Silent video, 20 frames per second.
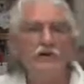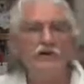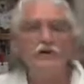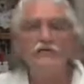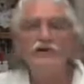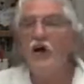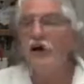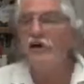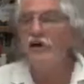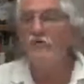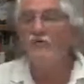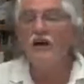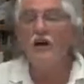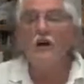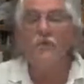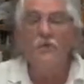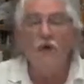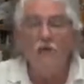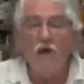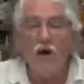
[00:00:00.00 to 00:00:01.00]
You start
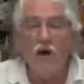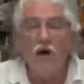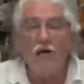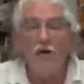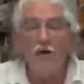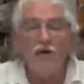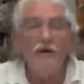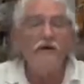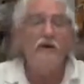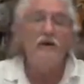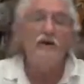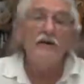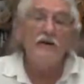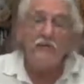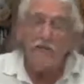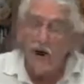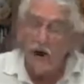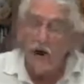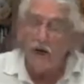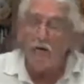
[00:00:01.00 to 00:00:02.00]
developing what?
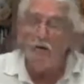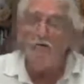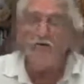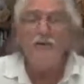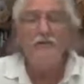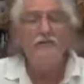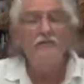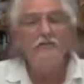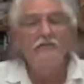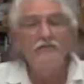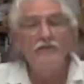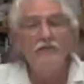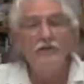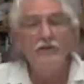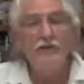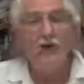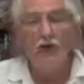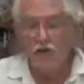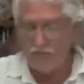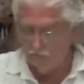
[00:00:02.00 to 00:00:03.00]
Polyps,
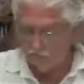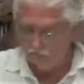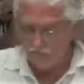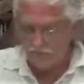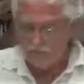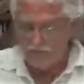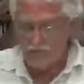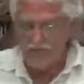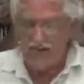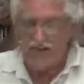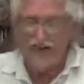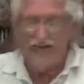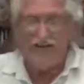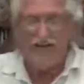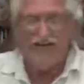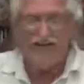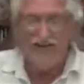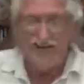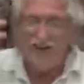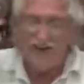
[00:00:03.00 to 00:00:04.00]
you know?
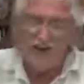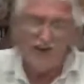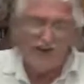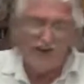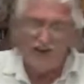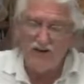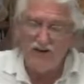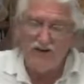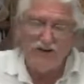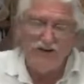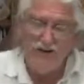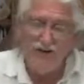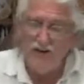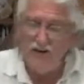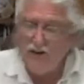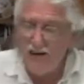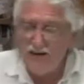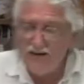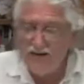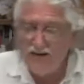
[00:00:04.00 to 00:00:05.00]
And so, you
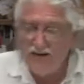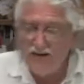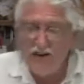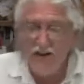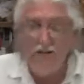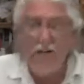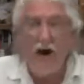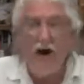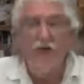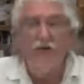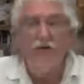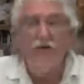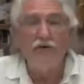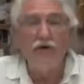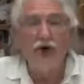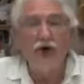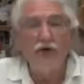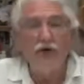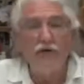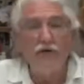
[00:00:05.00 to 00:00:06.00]
know, they cut them out for
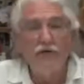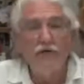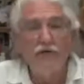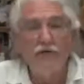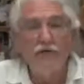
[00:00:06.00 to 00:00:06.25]
that.